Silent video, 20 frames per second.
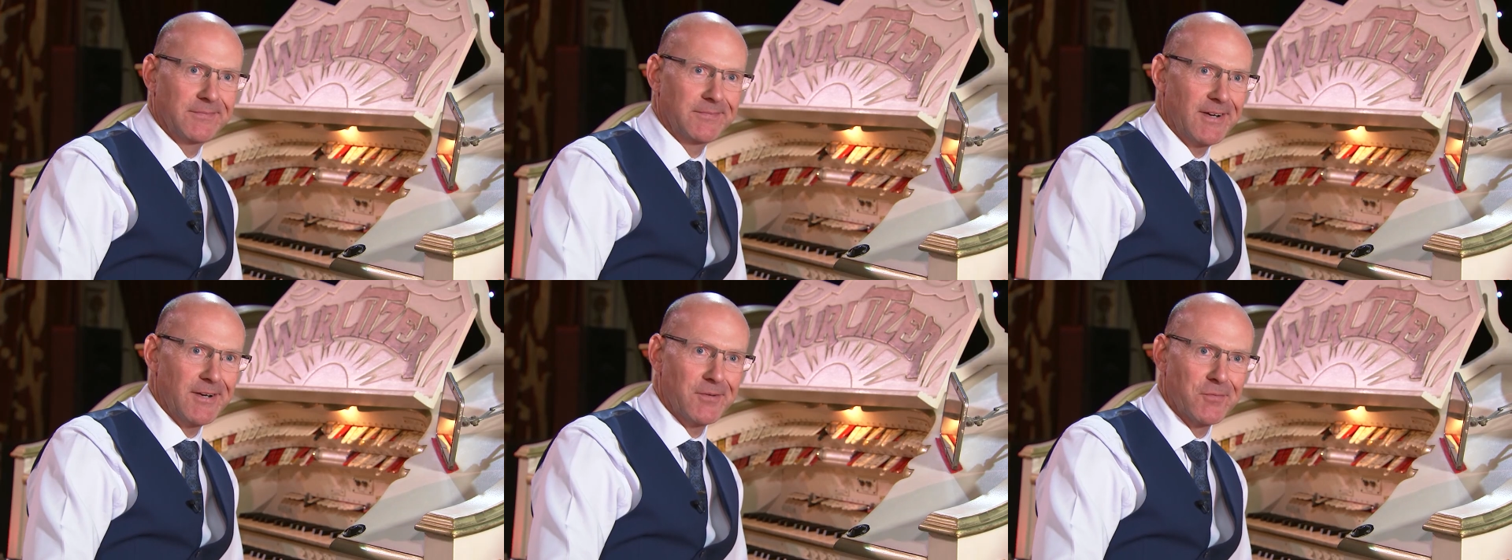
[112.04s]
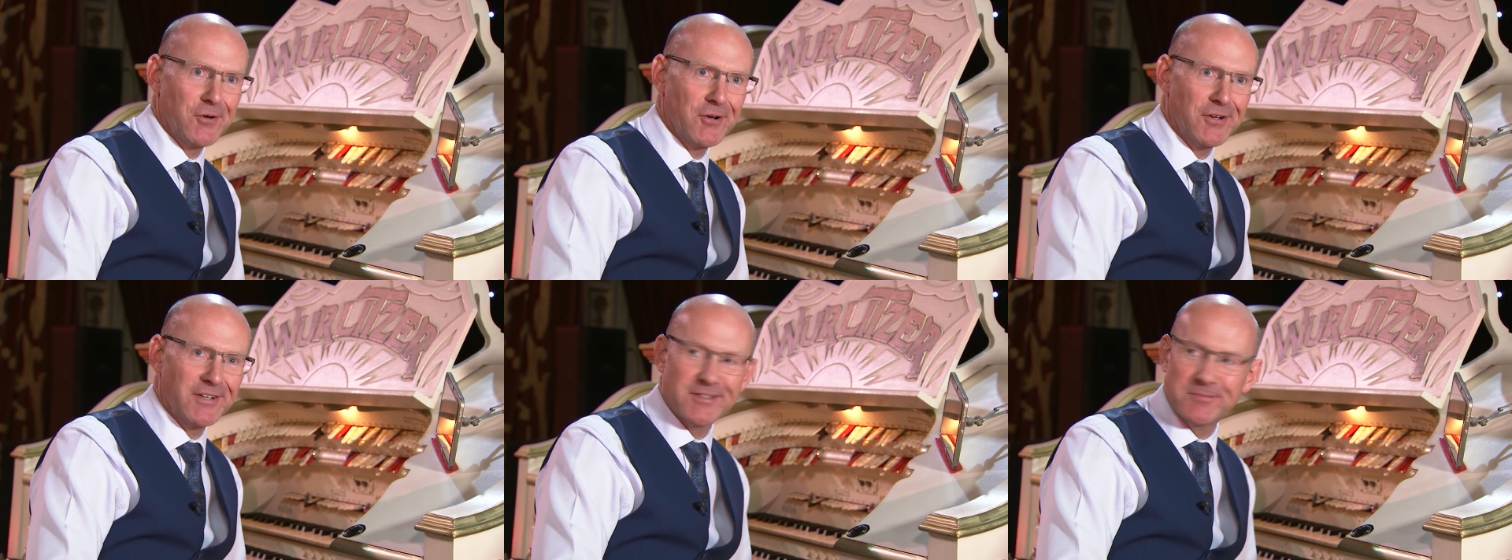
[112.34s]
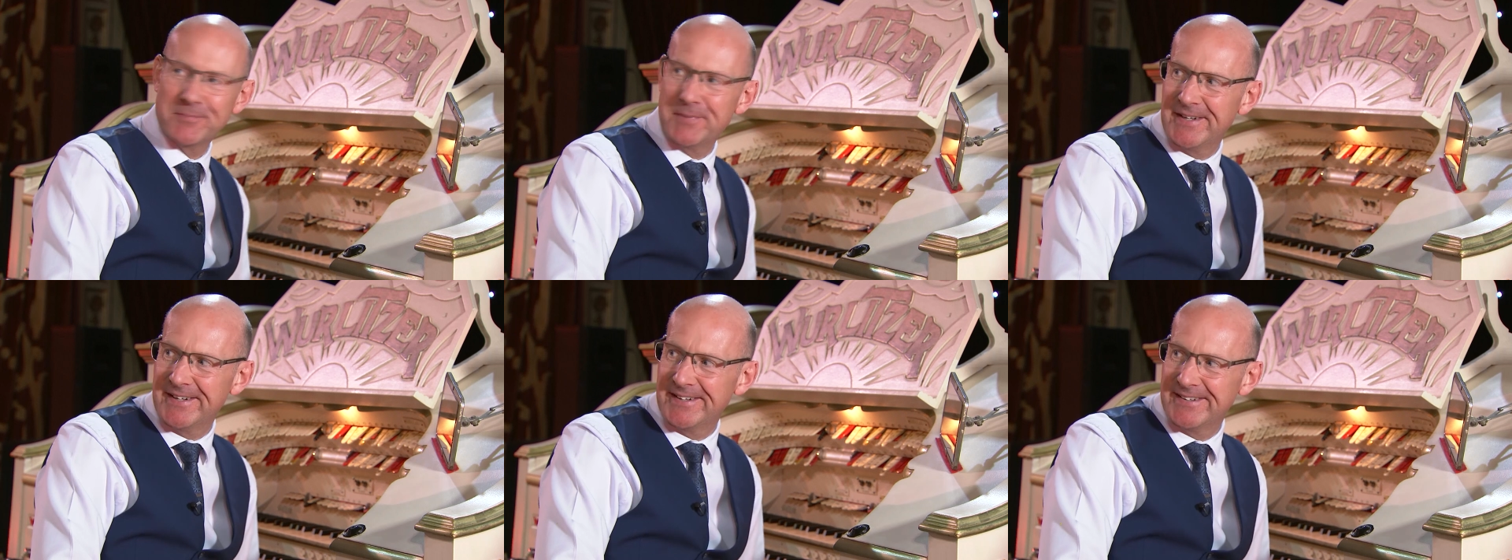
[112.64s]
my word,
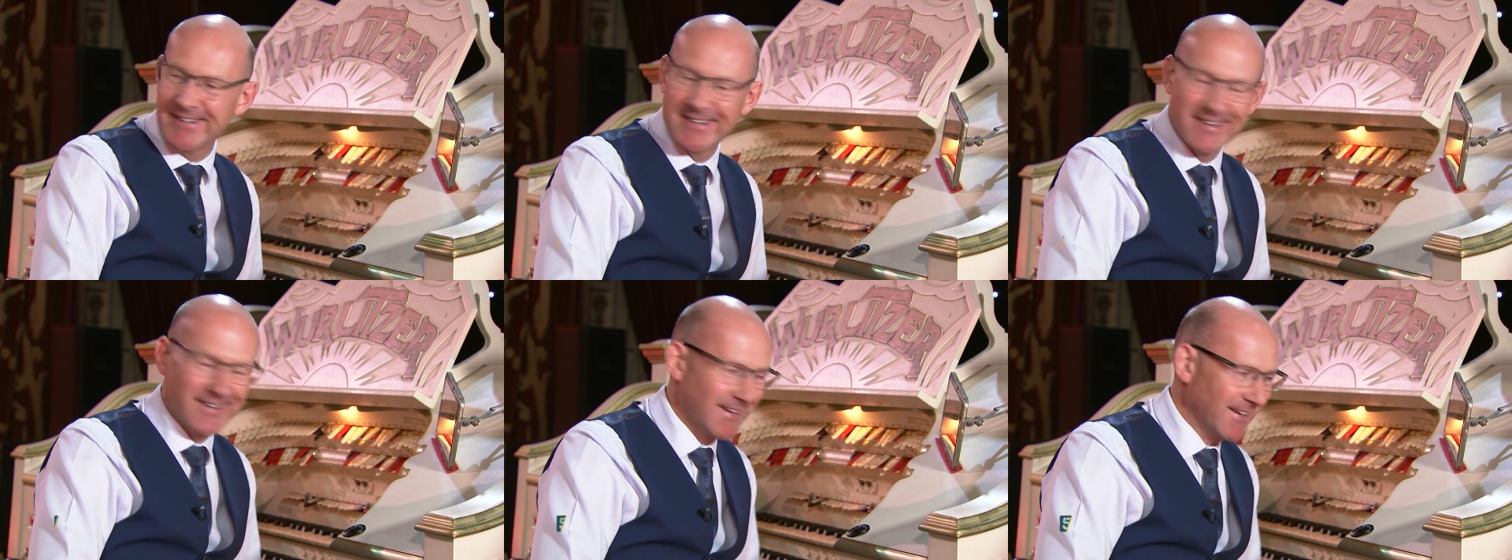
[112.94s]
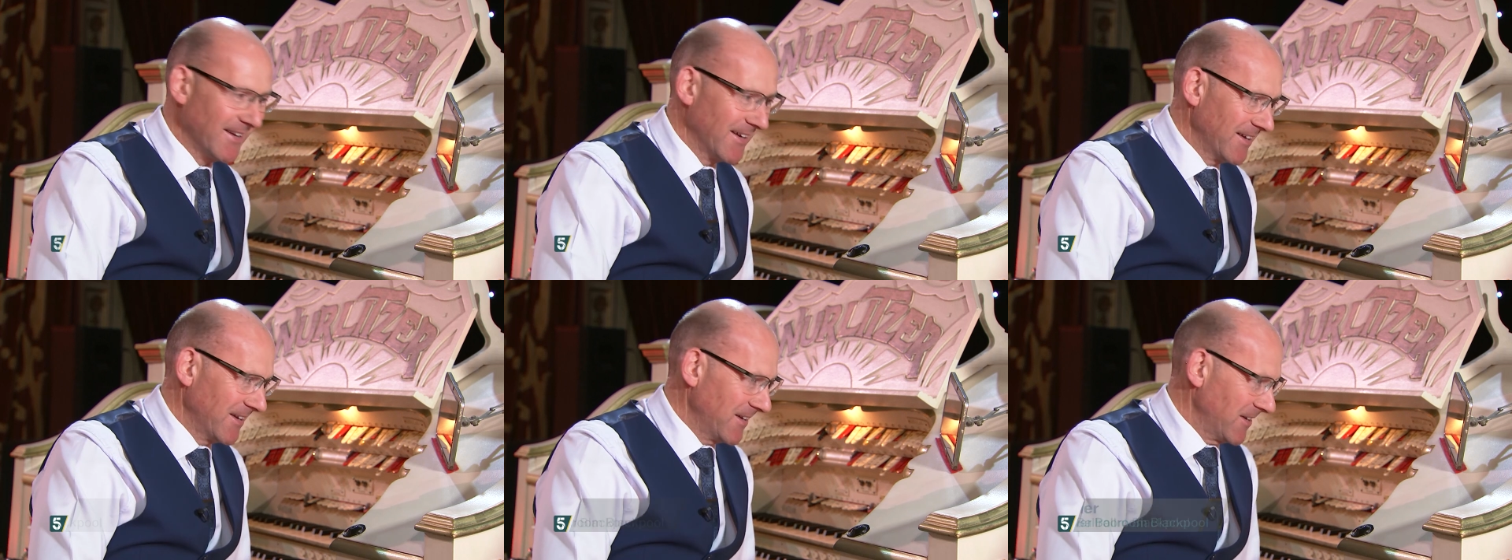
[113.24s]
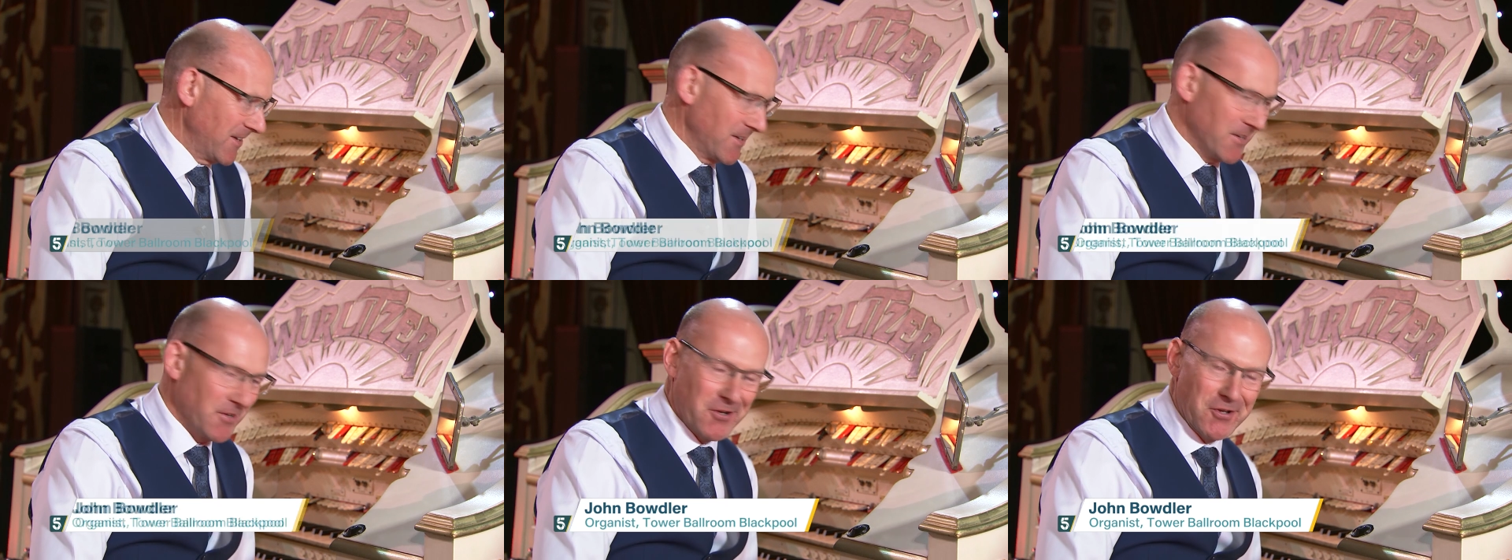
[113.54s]
he's been,
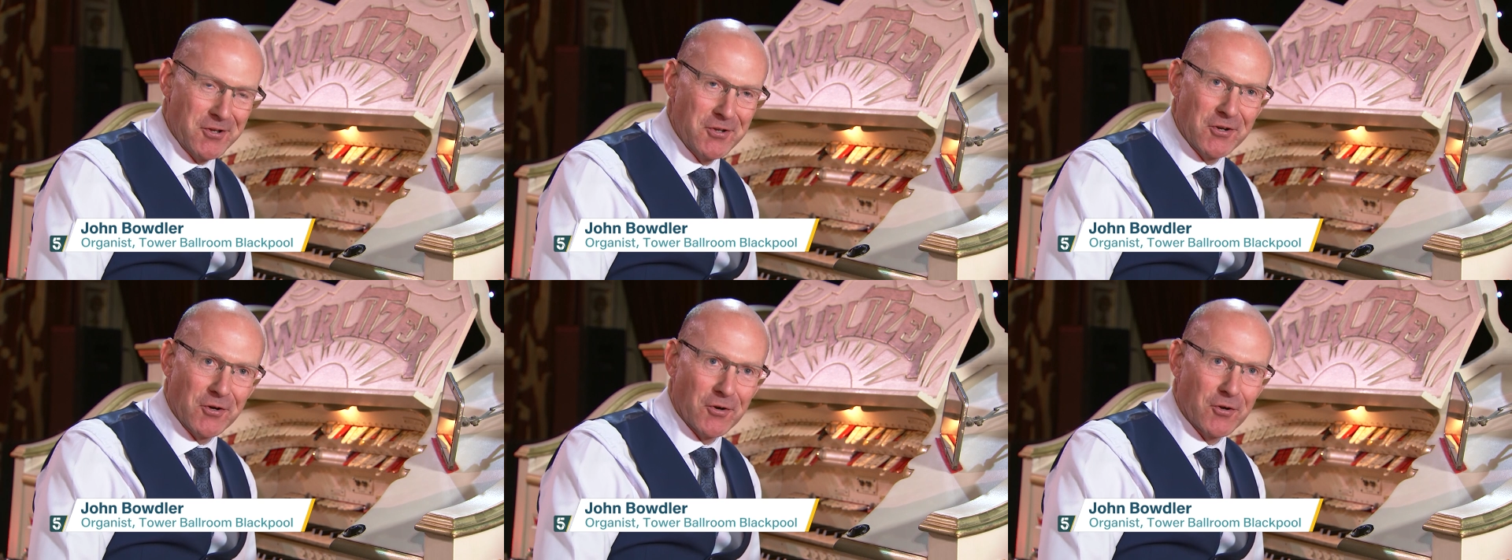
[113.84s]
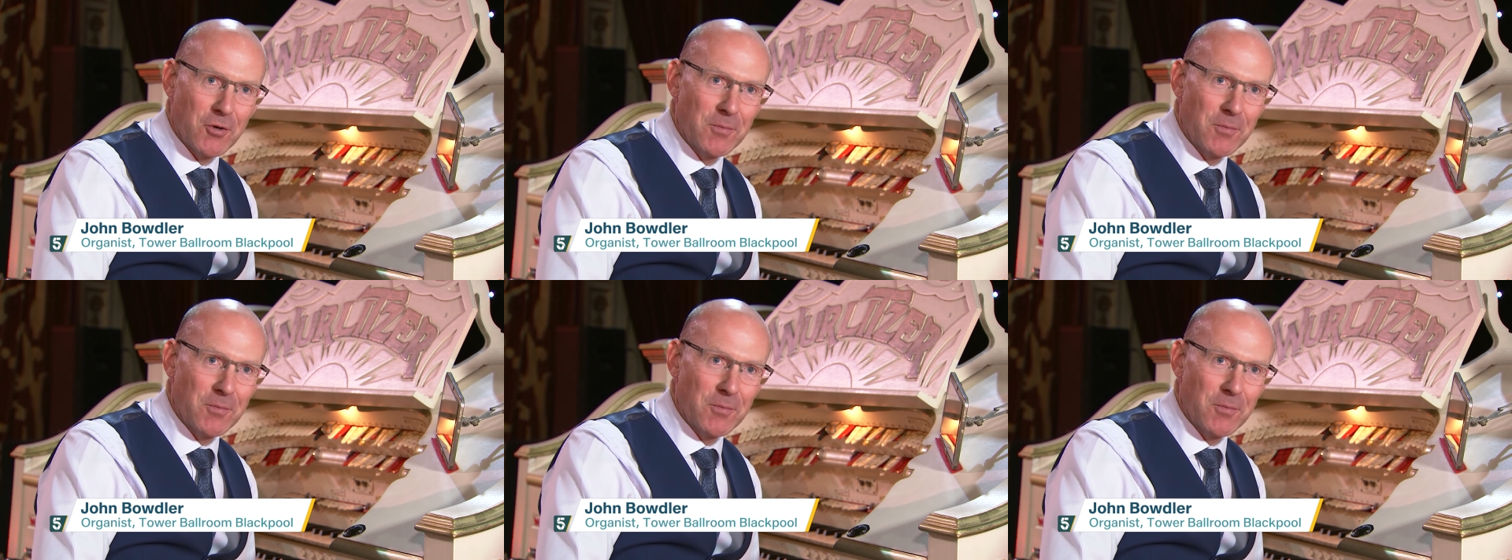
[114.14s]
you know,